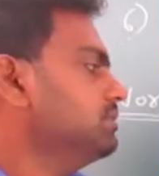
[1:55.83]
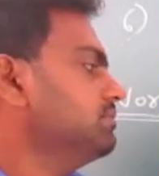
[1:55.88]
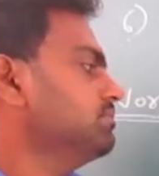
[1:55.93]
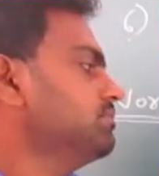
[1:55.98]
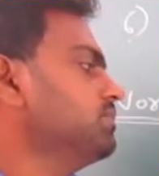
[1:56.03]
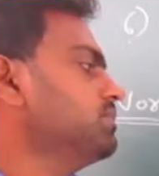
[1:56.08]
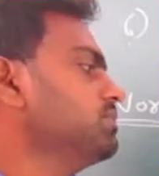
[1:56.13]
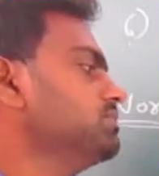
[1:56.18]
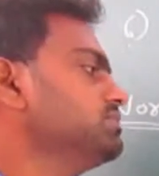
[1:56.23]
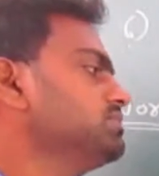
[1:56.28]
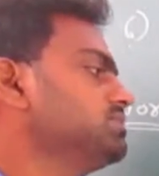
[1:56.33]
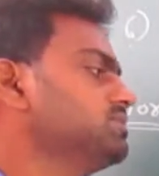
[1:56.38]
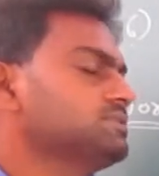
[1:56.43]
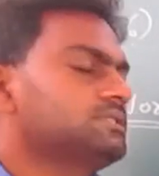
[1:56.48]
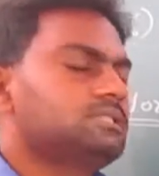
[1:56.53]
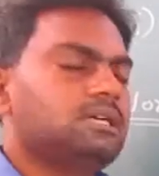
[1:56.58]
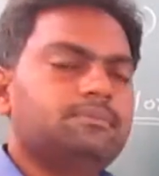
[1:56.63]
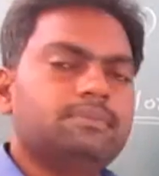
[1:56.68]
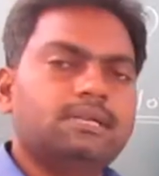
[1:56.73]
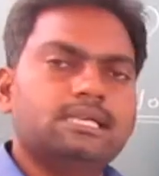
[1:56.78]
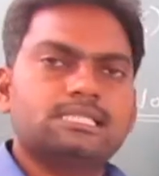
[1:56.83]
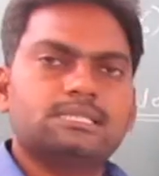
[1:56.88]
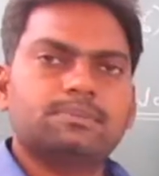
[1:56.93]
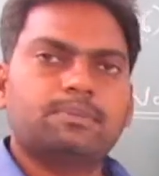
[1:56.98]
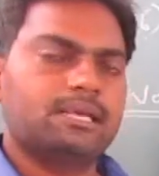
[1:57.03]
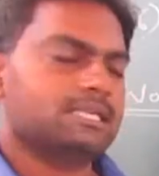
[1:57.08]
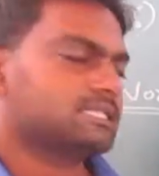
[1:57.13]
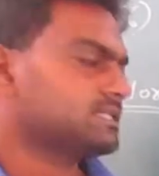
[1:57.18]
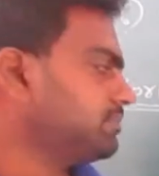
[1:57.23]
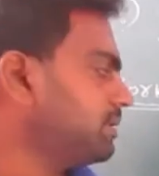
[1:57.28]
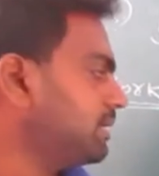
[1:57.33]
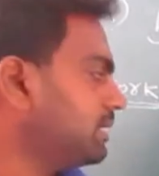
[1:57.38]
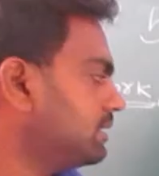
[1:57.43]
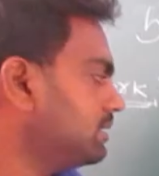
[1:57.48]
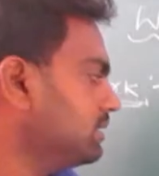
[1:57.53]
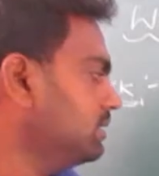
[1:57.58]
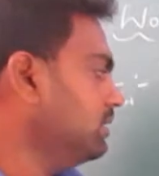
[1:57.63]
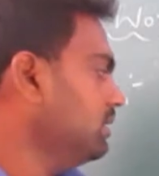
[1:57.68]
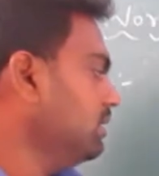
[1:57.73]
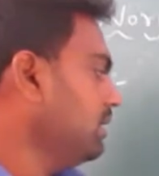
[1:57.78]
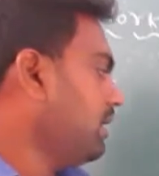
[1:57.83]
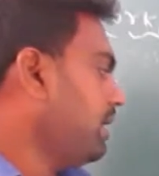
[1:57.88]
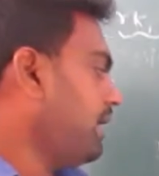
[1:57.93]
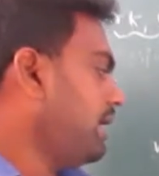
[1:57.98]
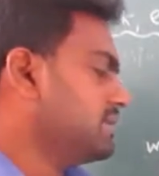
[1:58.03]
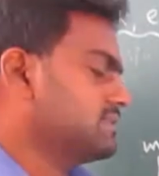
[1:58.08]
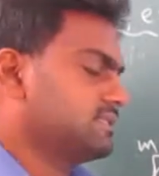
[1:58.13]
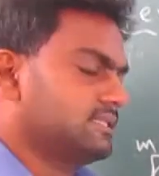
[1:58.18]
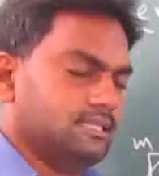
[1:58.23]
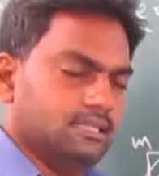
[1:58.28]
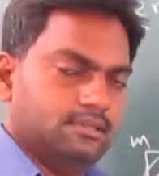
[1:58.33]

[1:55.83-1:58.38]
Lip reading: move through some displacement S.